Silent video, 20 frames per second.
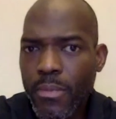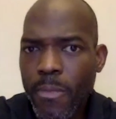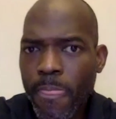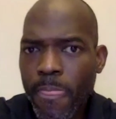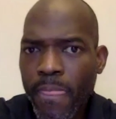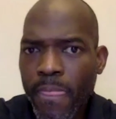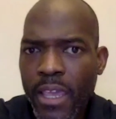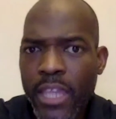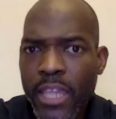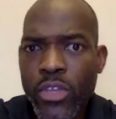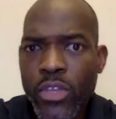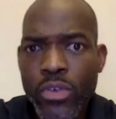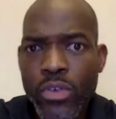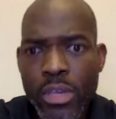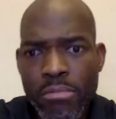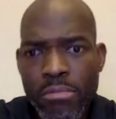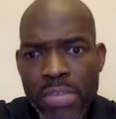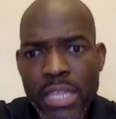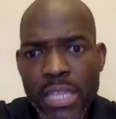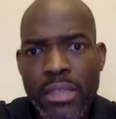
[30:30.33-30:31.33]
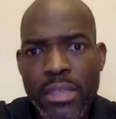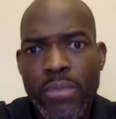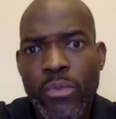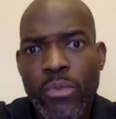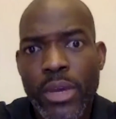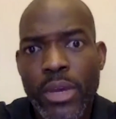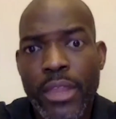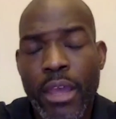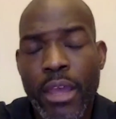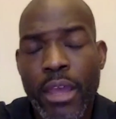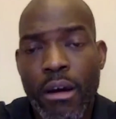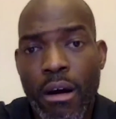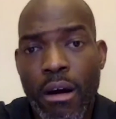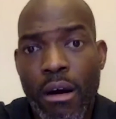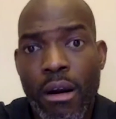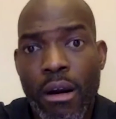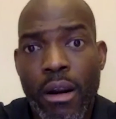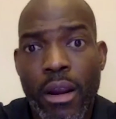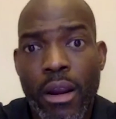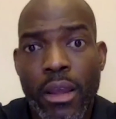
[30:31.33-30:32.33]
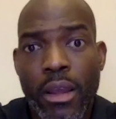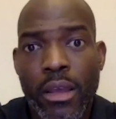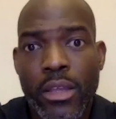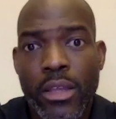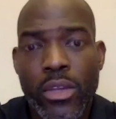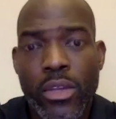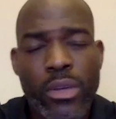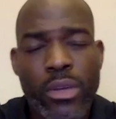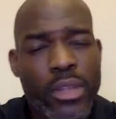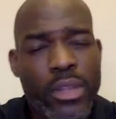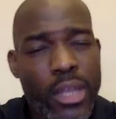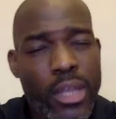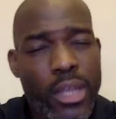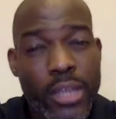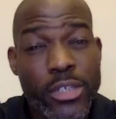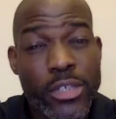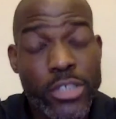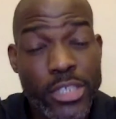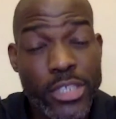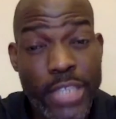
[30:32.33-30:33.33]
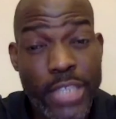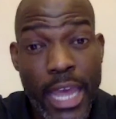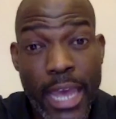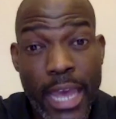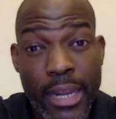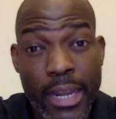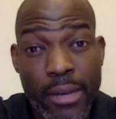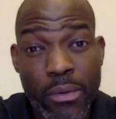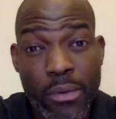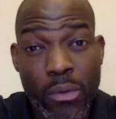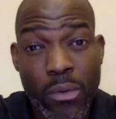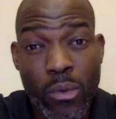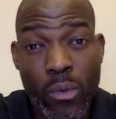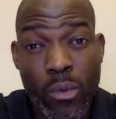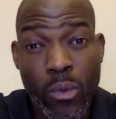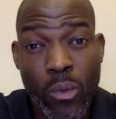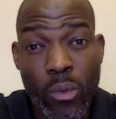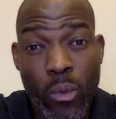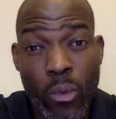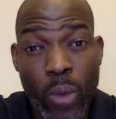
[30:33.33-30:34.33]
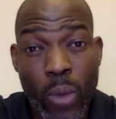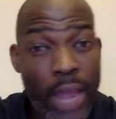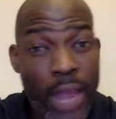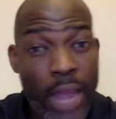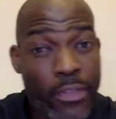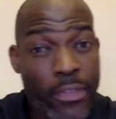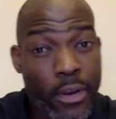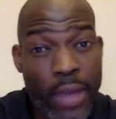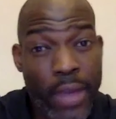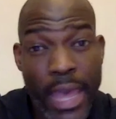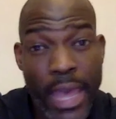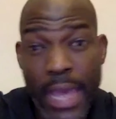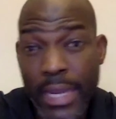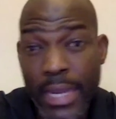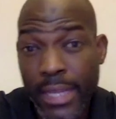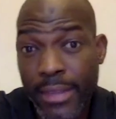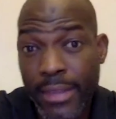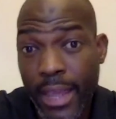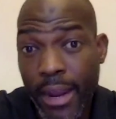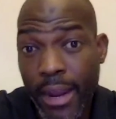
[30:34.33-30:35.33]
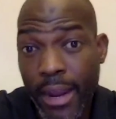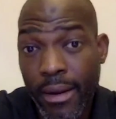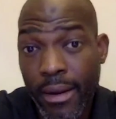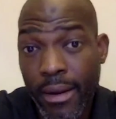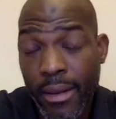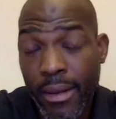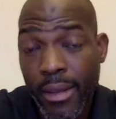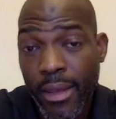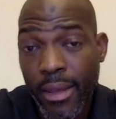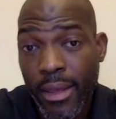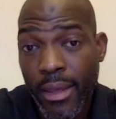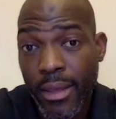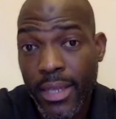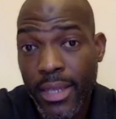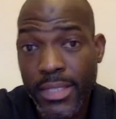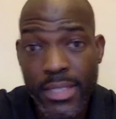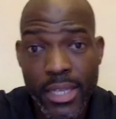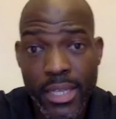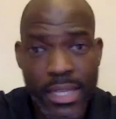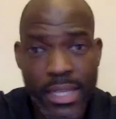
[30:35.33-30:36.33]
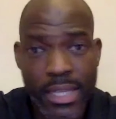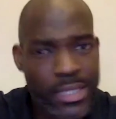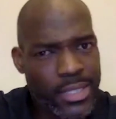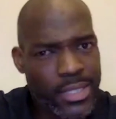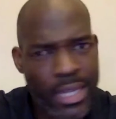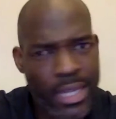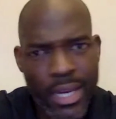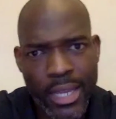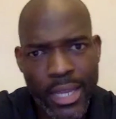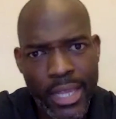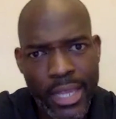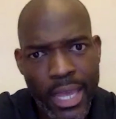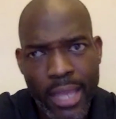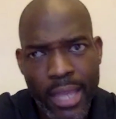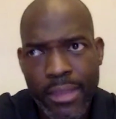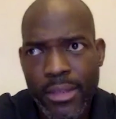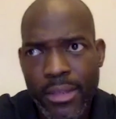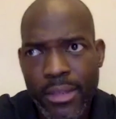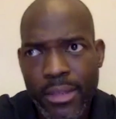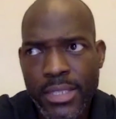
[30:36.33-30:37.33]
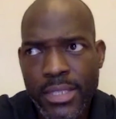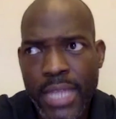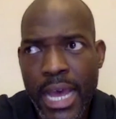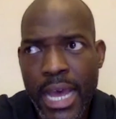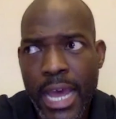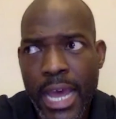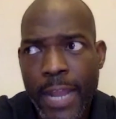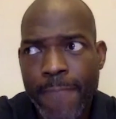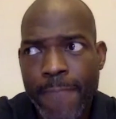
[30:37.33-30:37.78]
and you can meet them where they are, you can then understand why they're heading there. Because again, there's not